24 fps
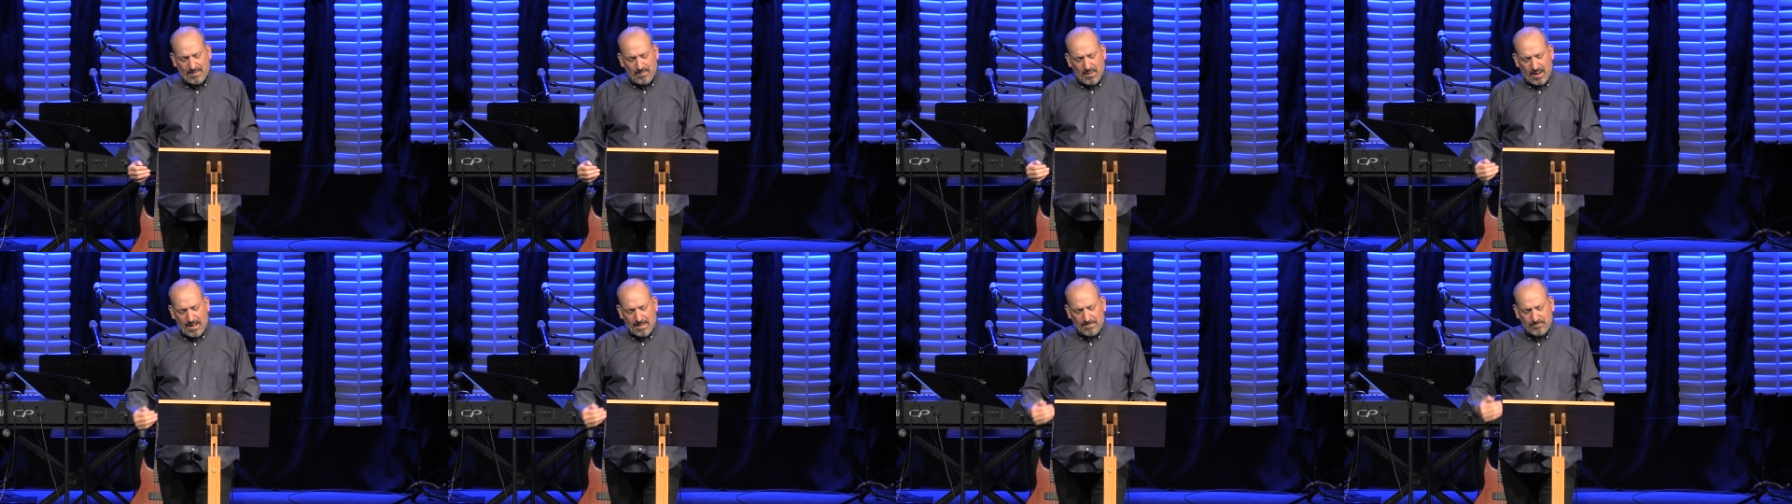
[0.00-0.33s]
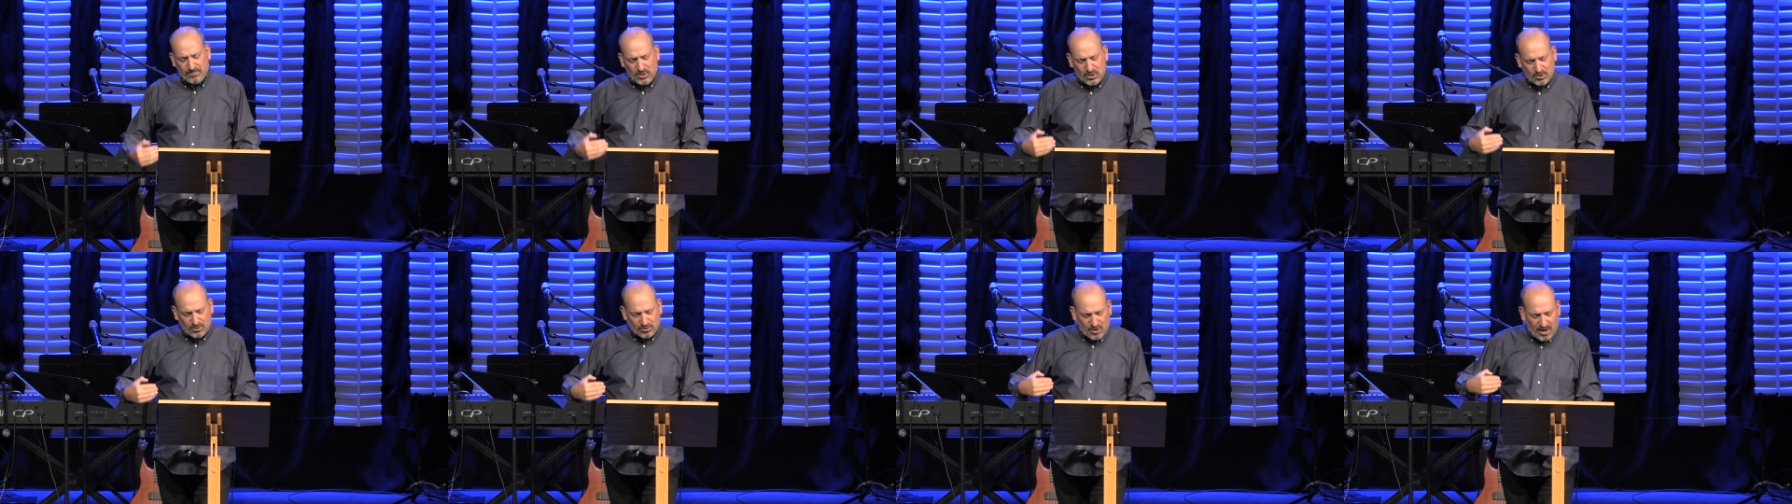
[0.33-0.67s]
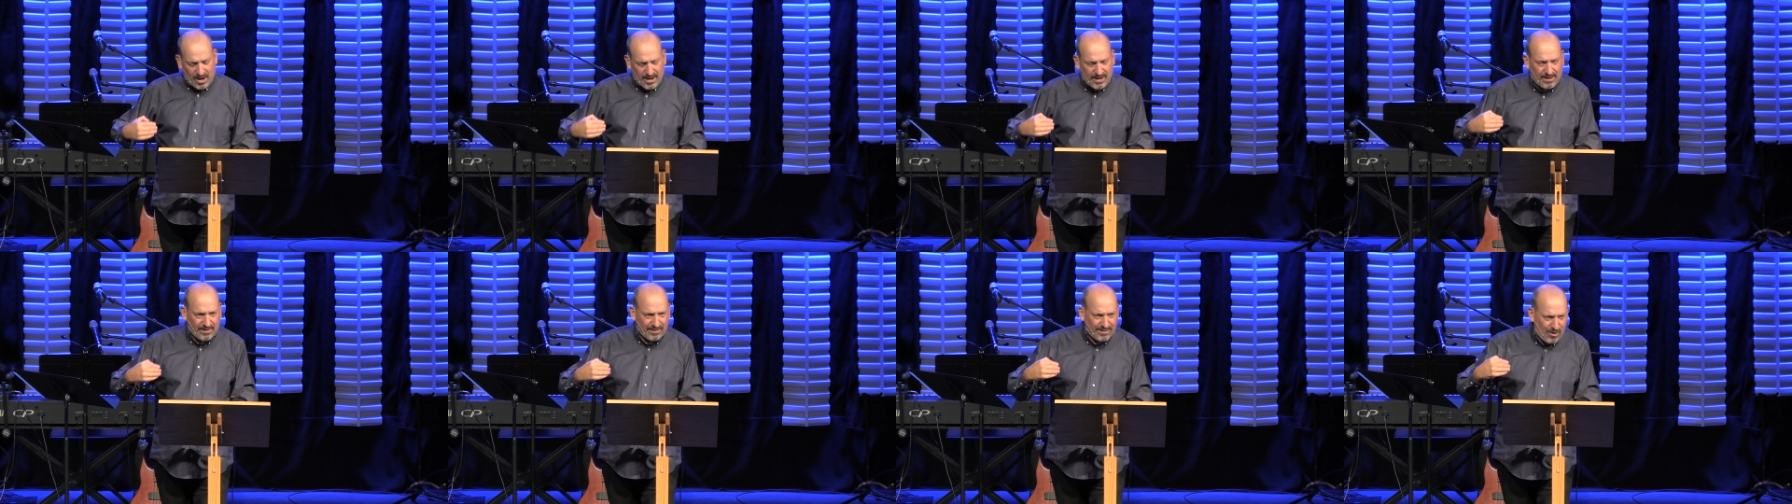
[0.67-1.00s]
I'm just
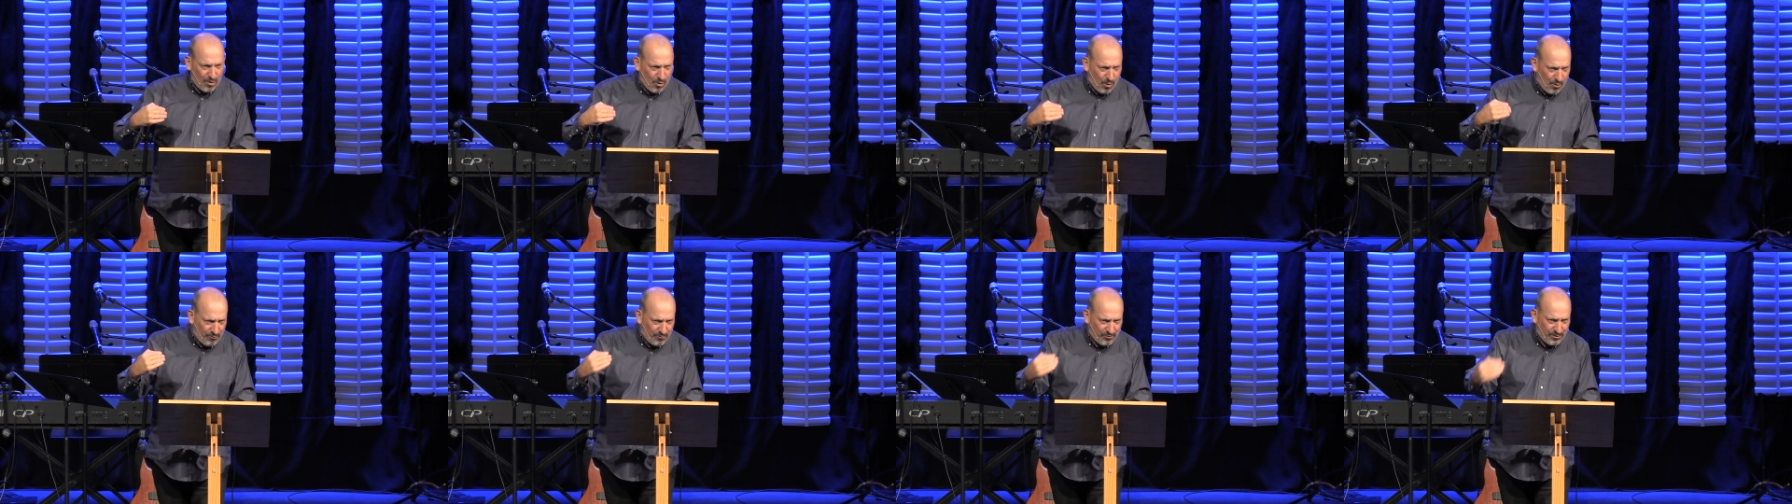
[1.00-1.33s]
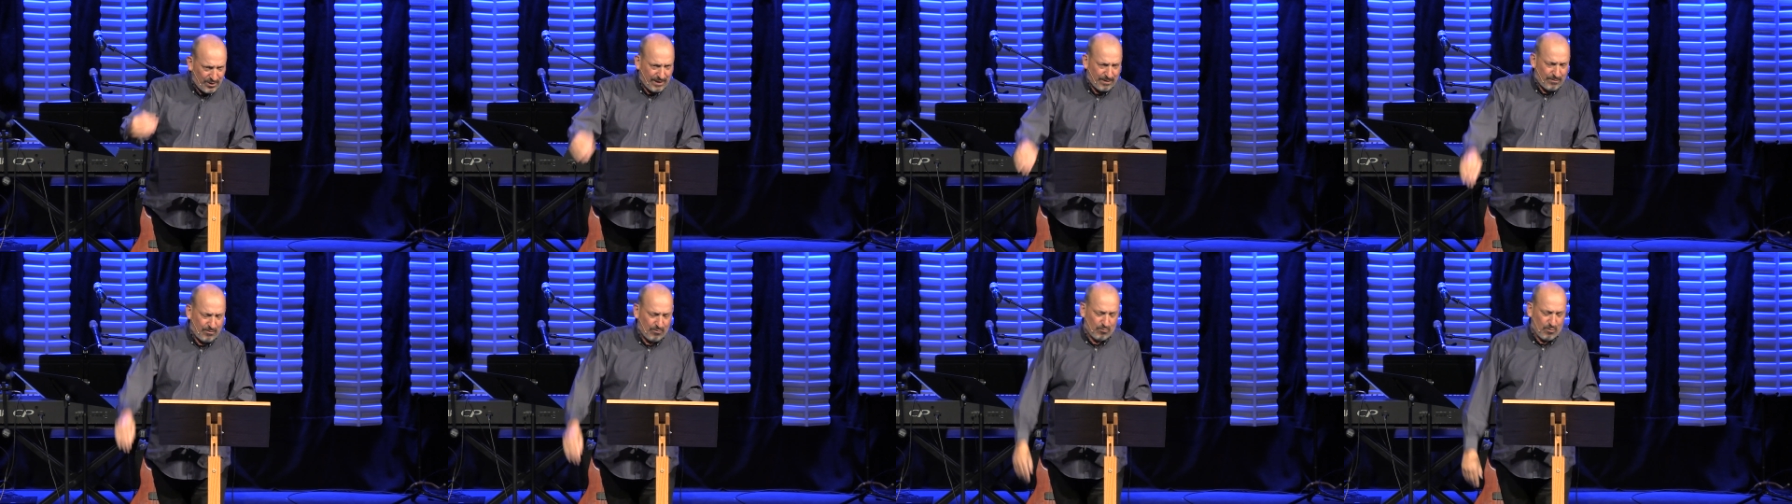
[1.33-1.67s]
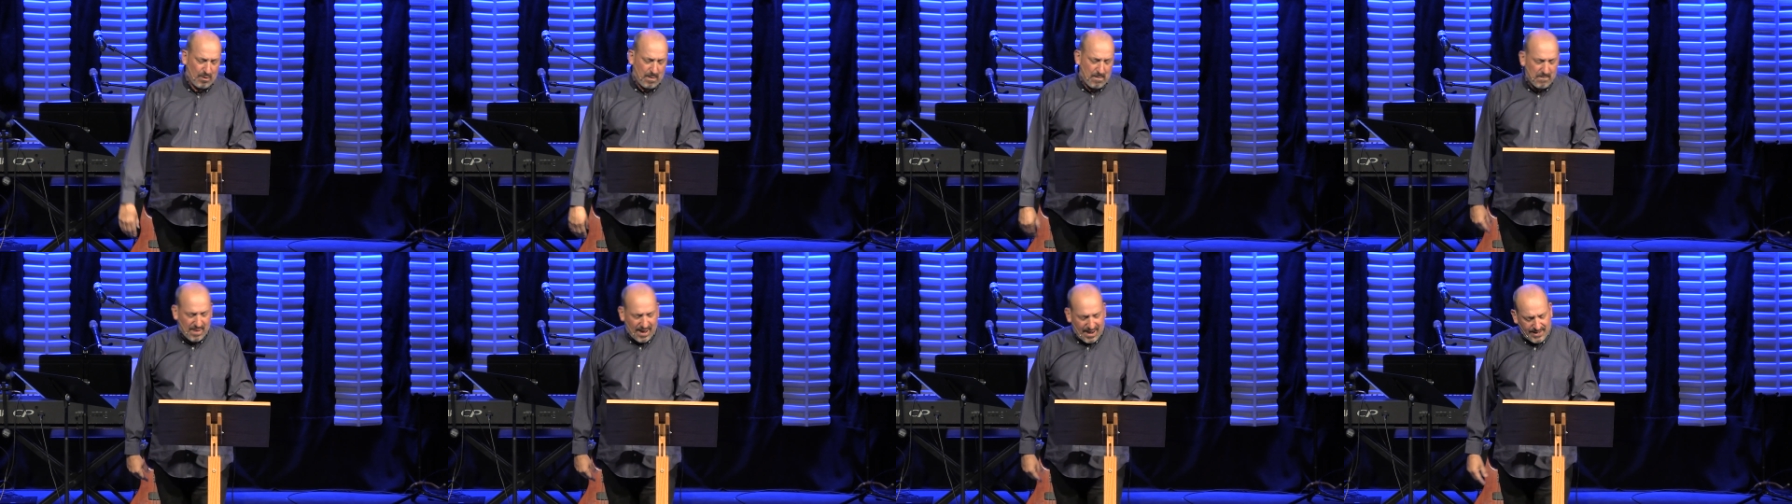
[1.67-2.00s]
trying to hopefully
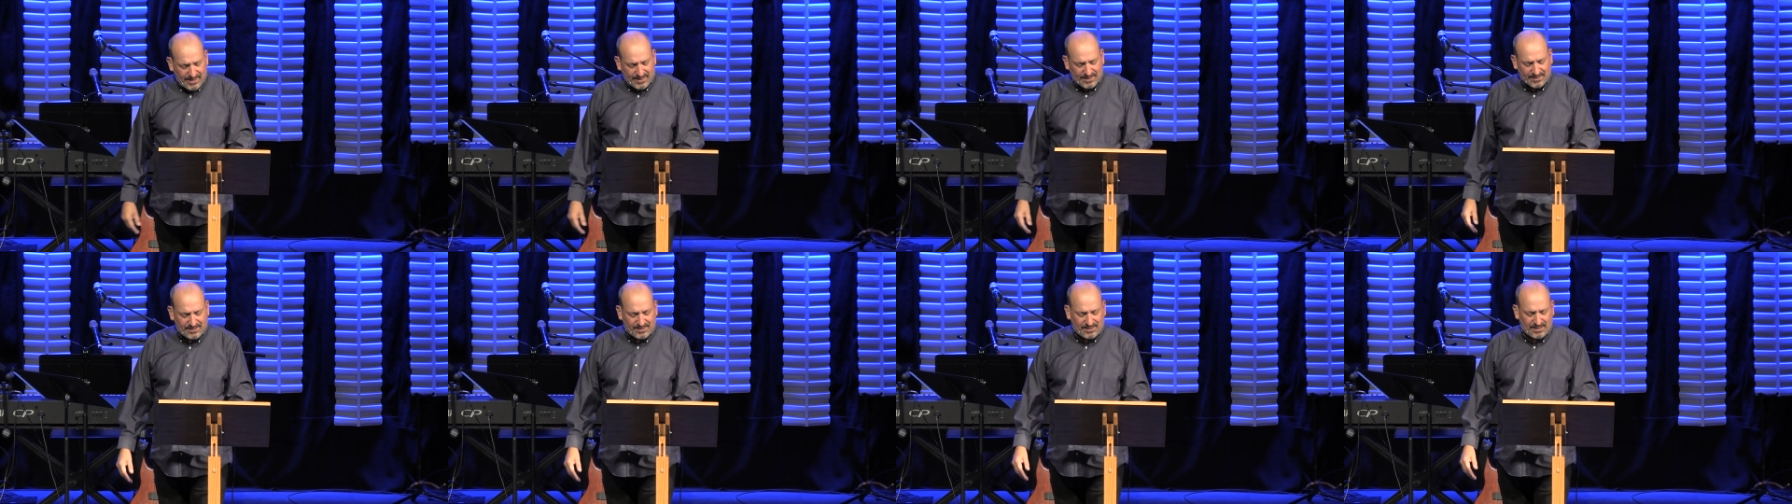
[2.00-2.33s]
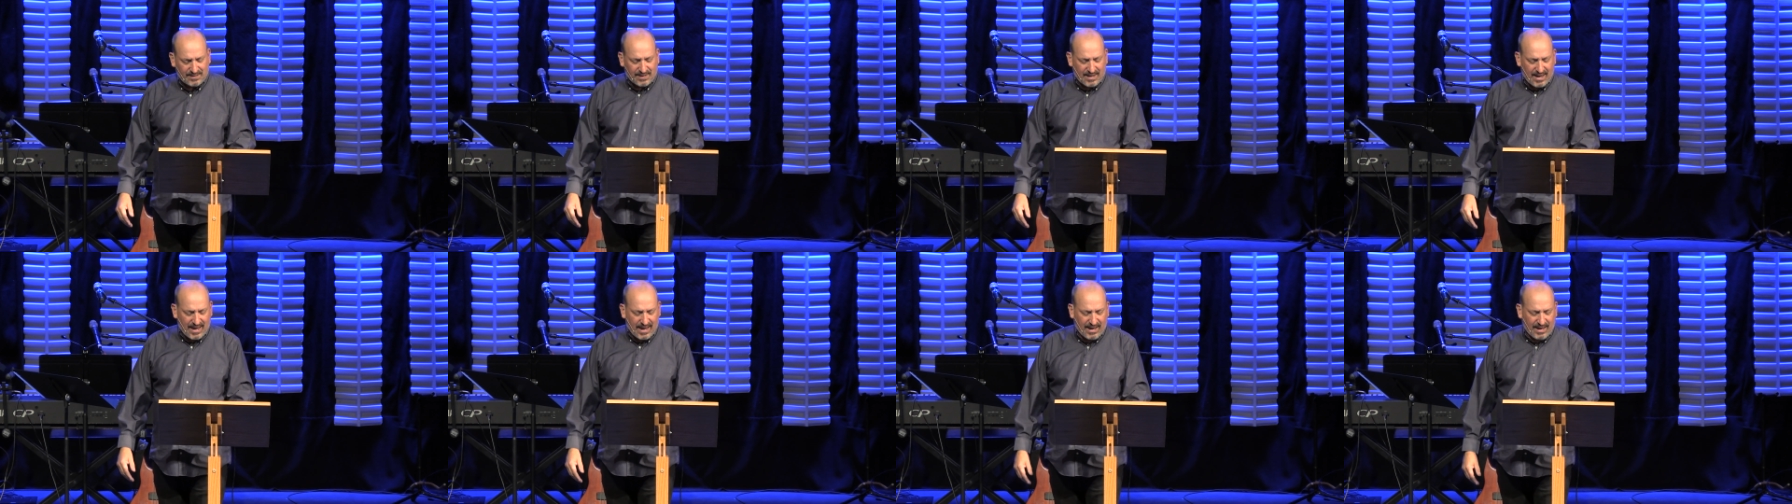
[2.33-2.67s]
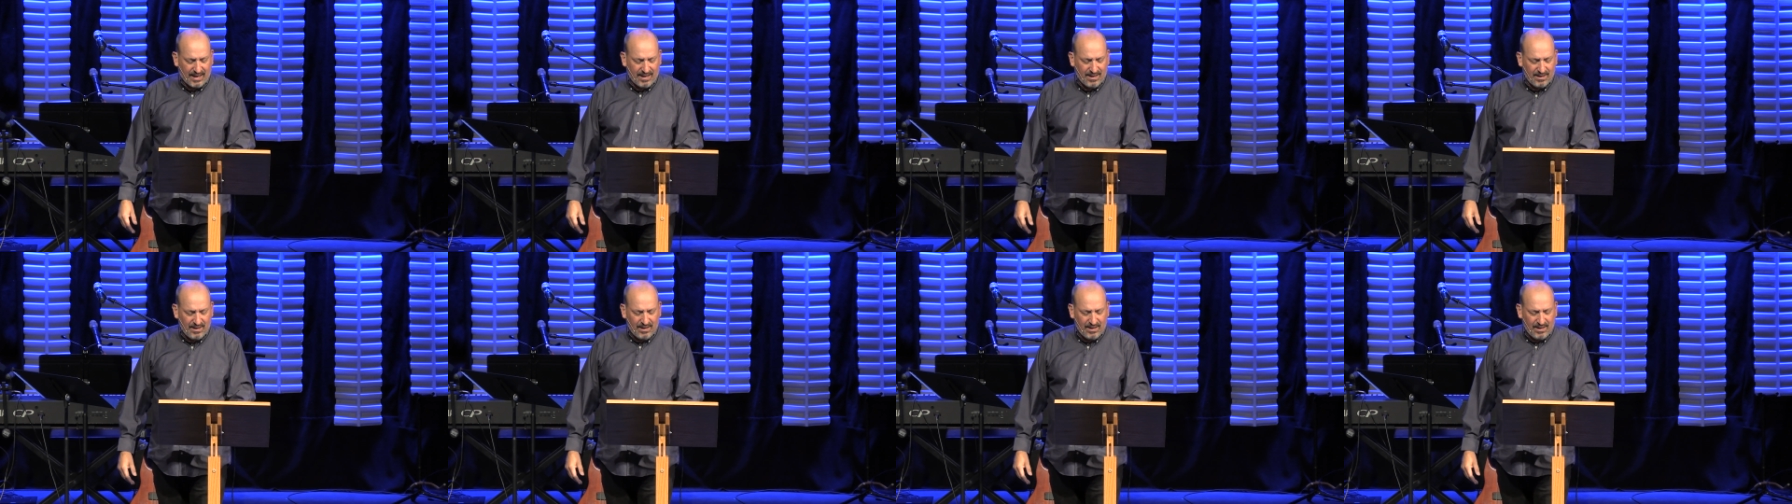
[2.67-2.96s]
remind us today